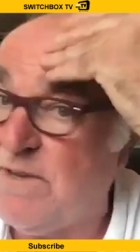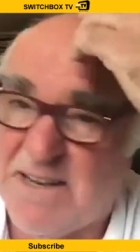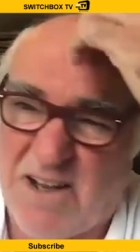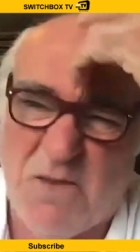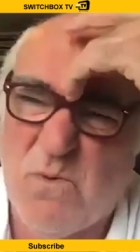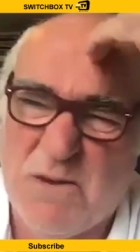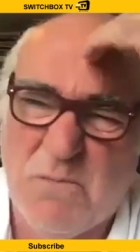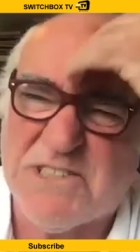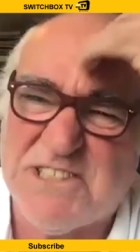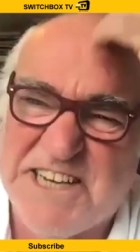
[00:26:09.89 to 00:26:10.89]
it
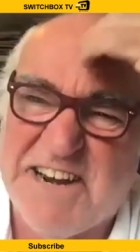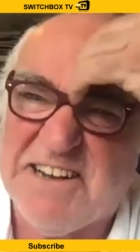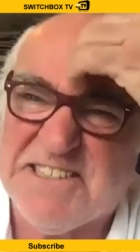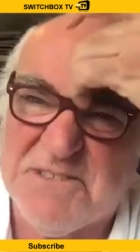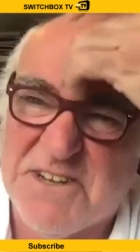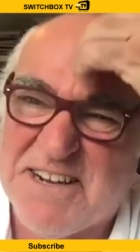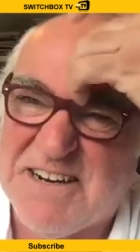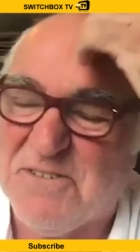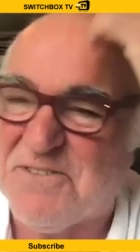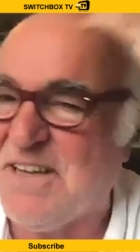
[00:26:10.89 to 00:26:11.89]
wasn't serious, it was only a
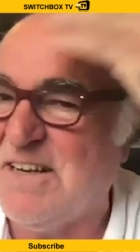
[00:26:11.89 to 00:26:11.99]
little thing.